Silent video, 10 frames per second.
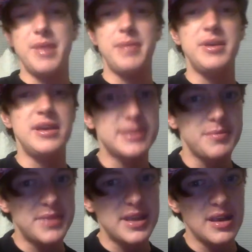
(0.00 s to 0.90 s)
maybe
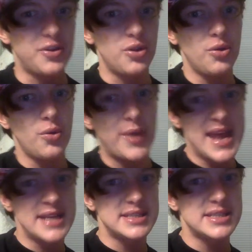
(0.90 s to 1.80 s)
something if
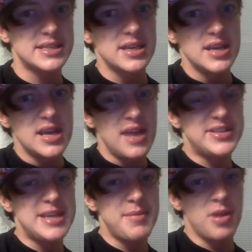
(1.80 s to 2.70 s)
it's
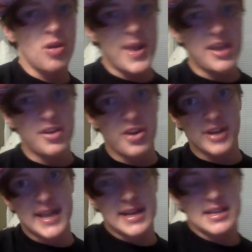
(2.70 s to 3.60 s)
keeping you awake with your
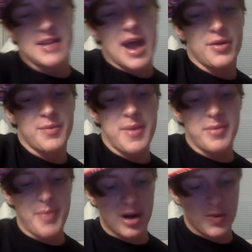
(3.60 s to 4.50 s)
anxiety, I would
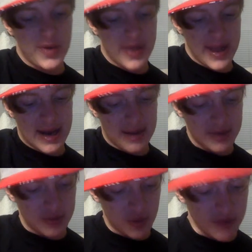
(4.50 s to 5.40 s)
maybe pair it with like
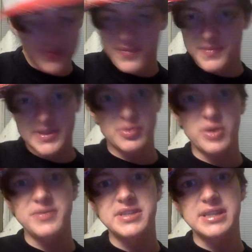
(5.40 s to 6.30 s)
some
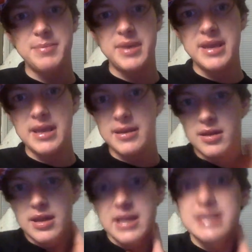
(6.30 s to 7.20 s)
sort of sleepy
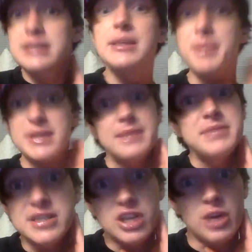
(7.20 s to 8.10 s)
time
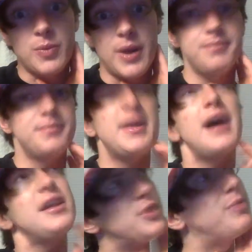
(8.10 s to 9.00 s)
tea is a good one.
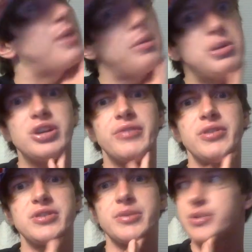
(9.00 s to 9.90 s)
That's what I probably should have
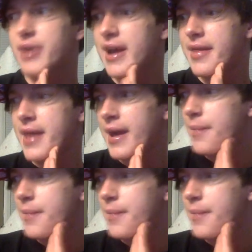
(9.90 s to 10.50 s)
used. I should have had